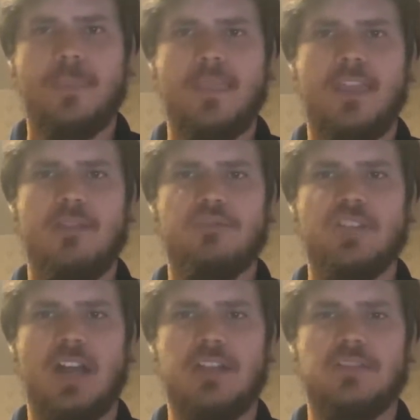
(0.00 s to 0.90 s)
it was
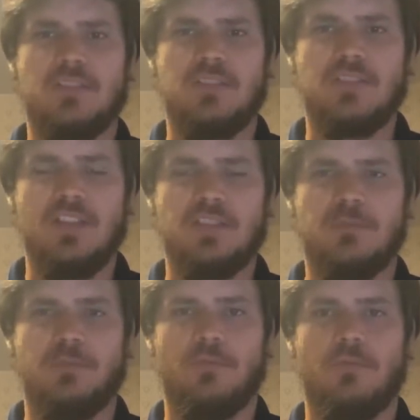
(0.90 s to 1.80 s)
not as
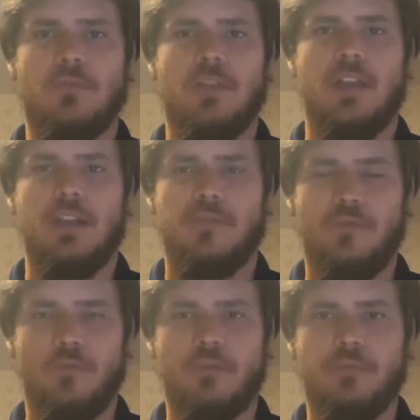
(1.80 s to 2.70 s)
accessible and
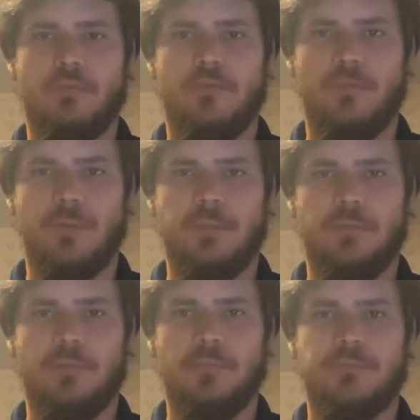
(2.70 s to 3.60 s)
affordable for people.